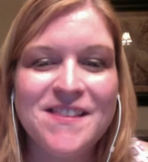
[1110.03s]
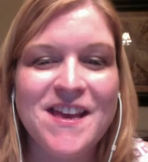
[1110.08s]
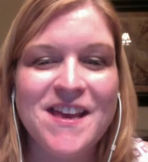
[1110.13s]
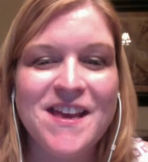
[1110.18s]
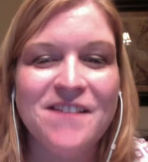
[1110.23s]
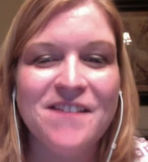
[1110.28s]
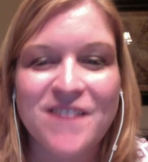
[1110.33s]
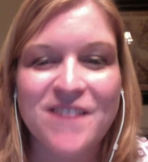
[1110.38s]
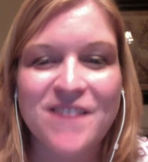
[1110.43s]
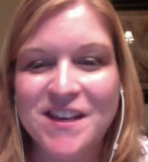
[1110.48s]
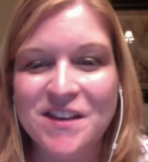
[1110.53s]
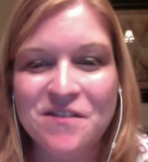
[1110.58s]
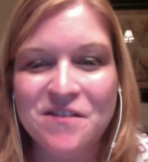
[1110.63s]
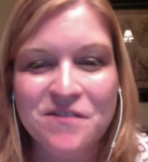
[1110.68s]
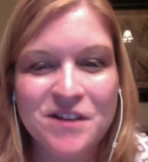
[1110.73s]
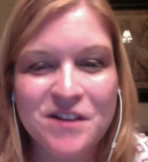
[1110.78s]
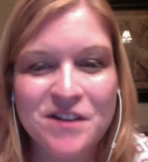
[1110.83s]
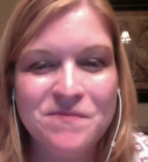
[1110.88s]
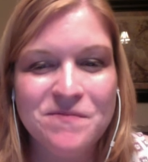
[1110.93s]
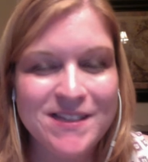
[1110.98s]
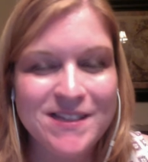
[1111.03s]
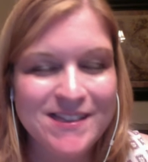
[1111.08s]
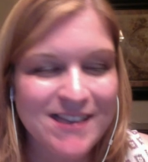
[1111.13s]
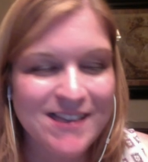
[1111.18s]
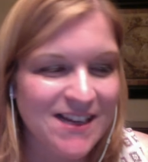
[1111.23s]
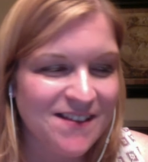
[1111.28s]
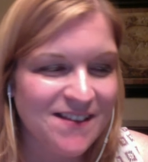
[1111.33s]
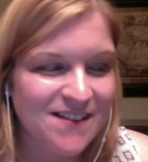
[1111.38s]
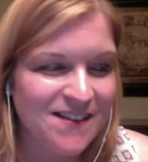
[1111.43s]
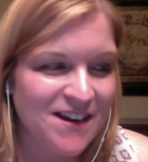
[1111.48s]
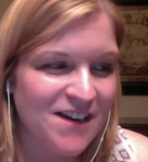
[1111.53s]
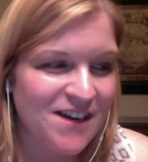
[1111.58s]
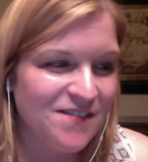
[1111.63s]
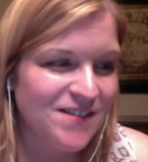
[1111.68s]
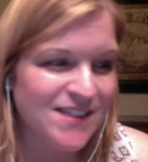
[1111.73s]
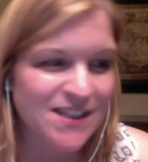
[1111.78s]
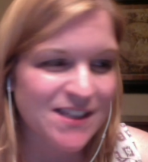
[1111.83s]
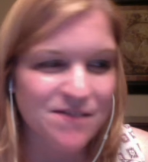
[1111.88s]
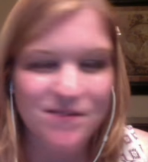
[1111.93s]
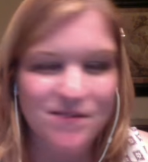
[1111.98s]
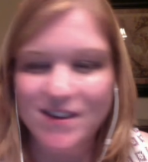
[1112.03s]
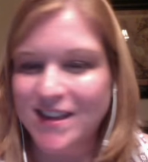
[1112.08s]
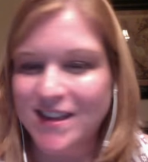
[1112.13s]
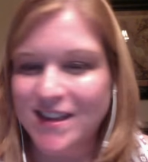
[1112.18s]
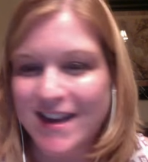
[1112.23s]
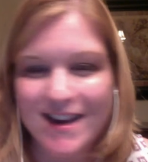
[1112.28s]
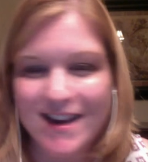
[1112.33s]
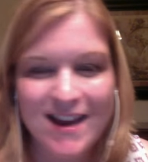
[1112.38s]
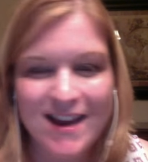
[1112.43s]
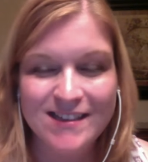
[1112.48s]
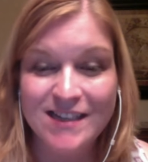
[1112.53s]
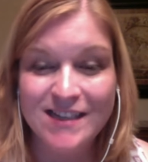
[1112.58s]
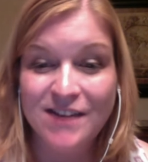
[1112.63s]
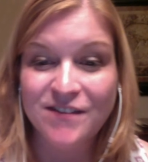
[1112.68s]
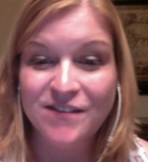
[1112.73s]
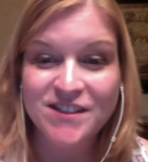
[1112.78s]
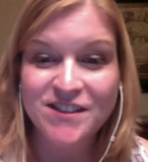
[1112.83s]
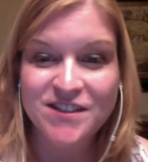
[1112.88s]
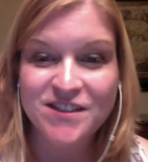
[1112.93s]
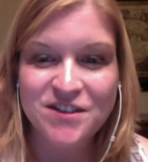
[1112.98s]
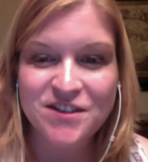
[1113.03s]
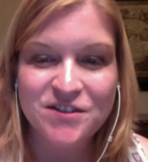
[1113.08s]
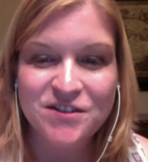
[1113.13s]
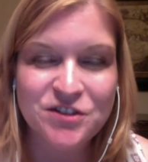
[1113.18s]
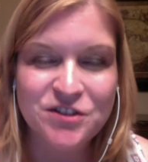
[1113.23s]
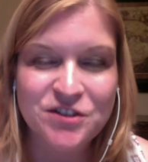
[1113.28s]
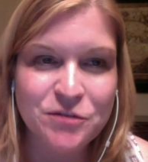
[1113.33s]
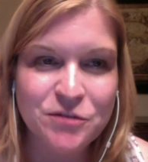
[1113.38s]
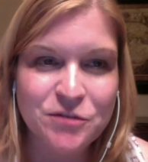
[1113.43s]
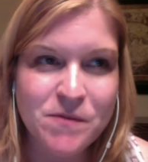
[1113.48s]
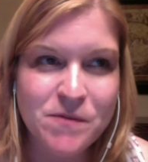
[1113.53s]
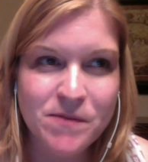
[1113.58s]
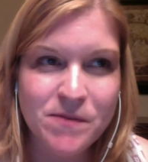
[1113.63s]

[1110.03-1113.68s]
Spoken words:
if like you would be sitting there with someone that has never done YouTube, they'd be like,